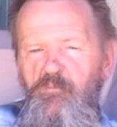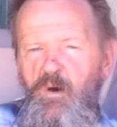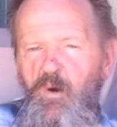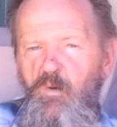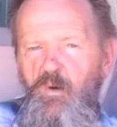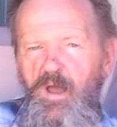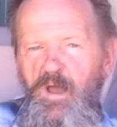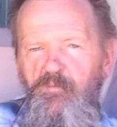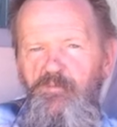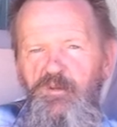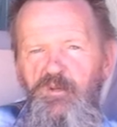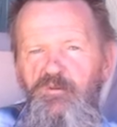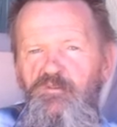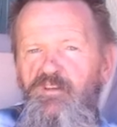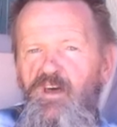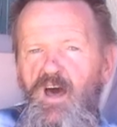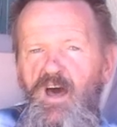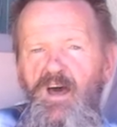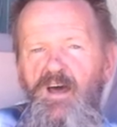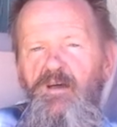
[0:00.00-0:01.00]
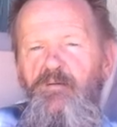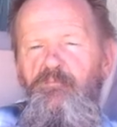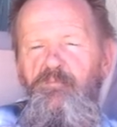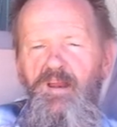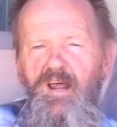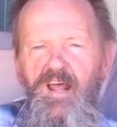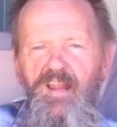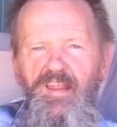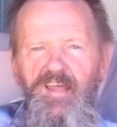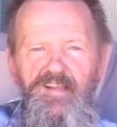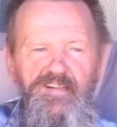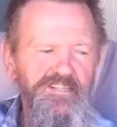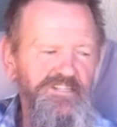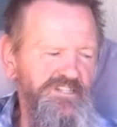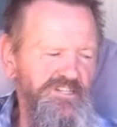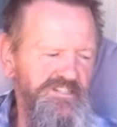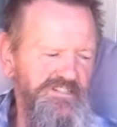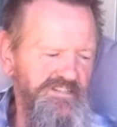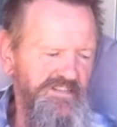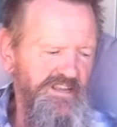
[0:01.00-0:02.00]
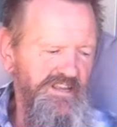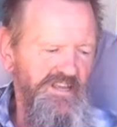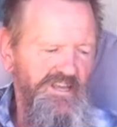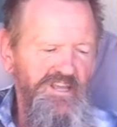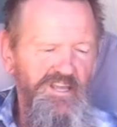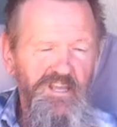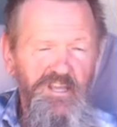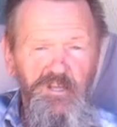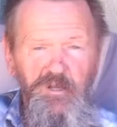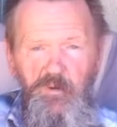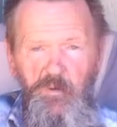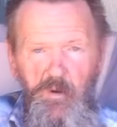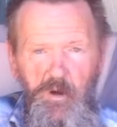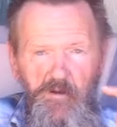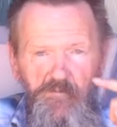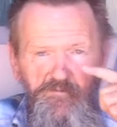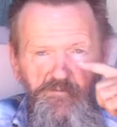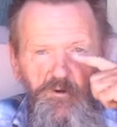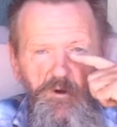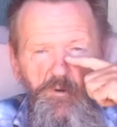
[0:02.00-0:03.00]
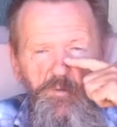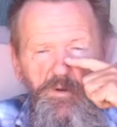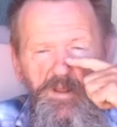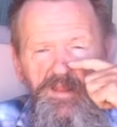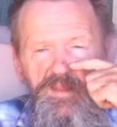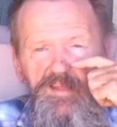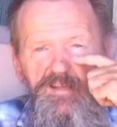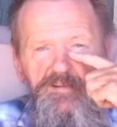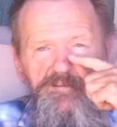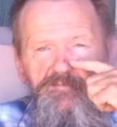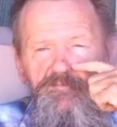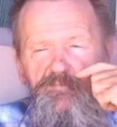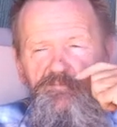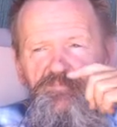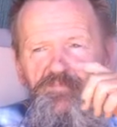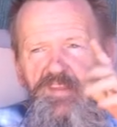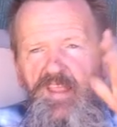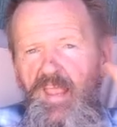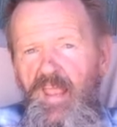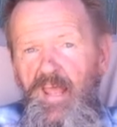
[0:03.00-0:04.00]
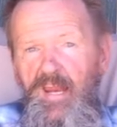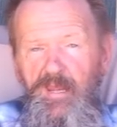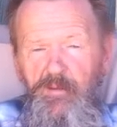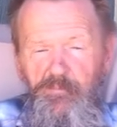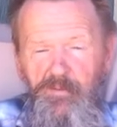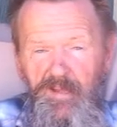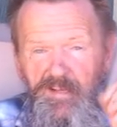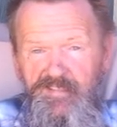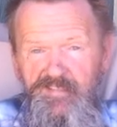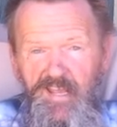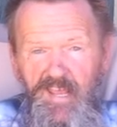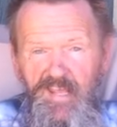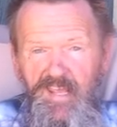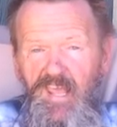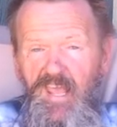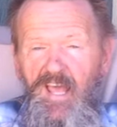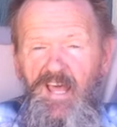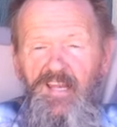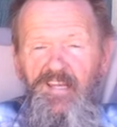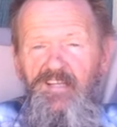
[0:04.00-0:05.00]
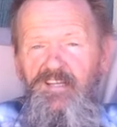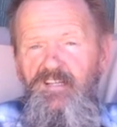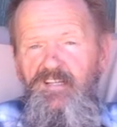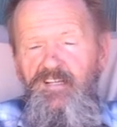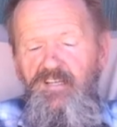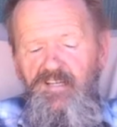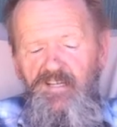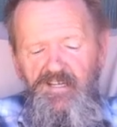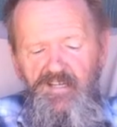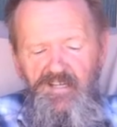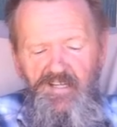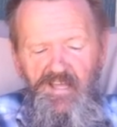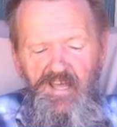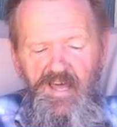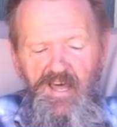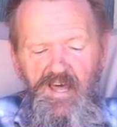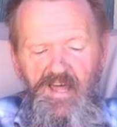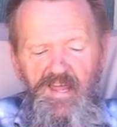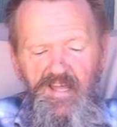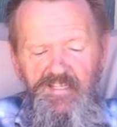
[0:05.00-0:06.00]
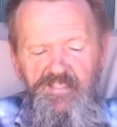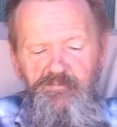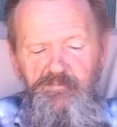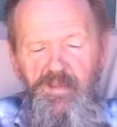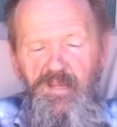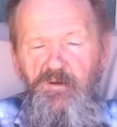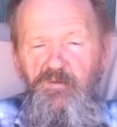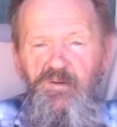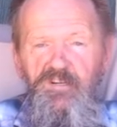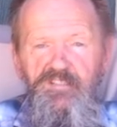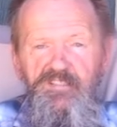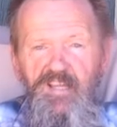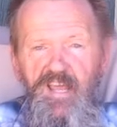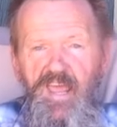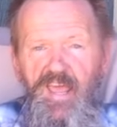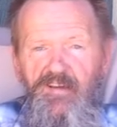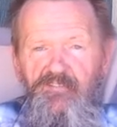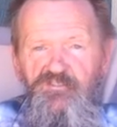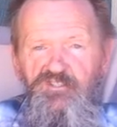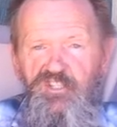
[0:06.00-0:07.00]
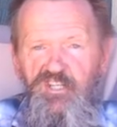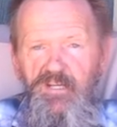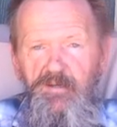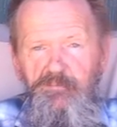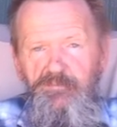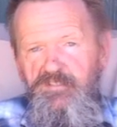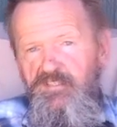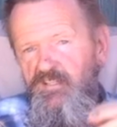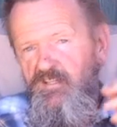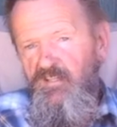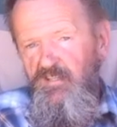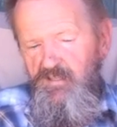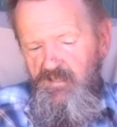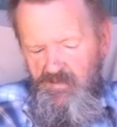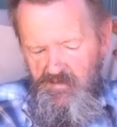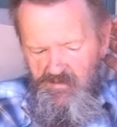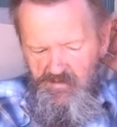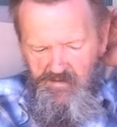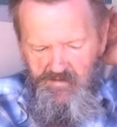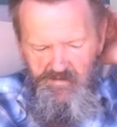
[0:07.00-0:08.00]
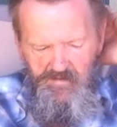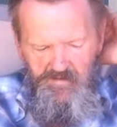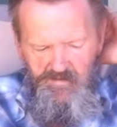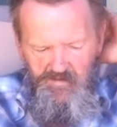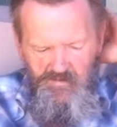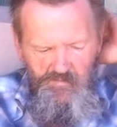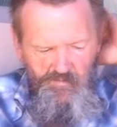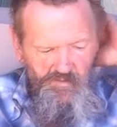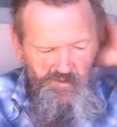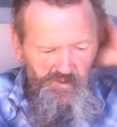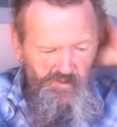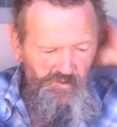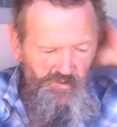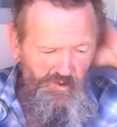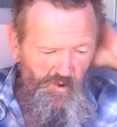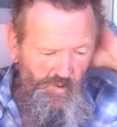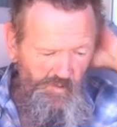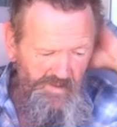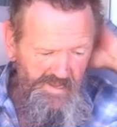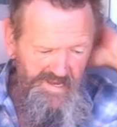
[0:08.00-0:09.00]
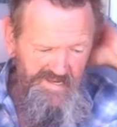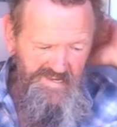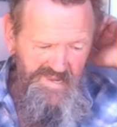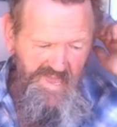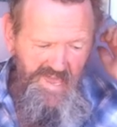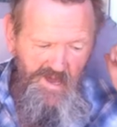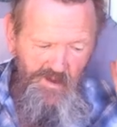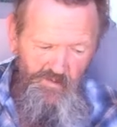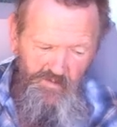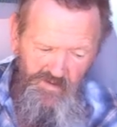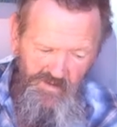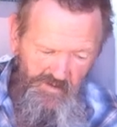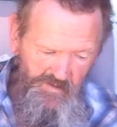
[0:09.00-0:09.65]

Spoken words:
Moab, Utah. But I like to just go out 4-wheeling any place I can. That's the main reason I have Jeeps. Do you go lay down?